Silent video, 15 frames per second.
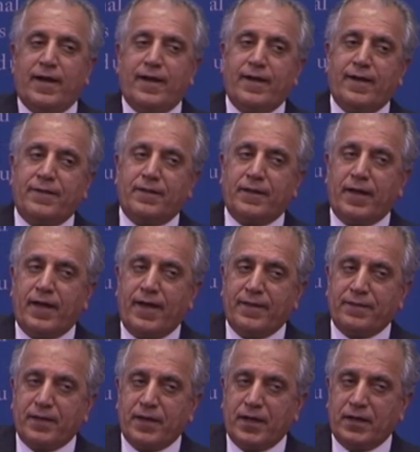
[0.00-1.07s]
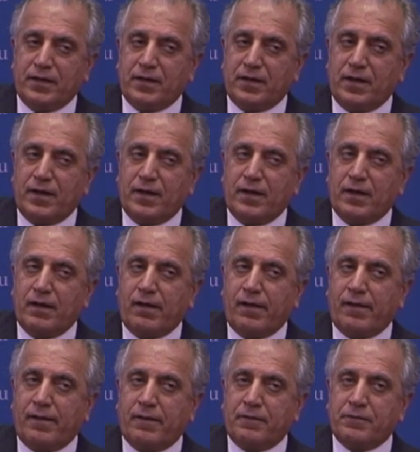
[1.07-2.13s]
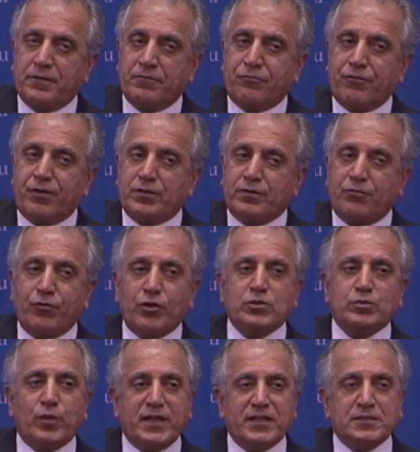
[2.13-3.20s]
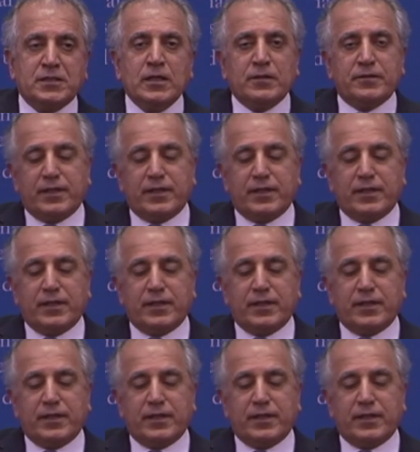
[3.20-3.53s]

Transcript: The first one is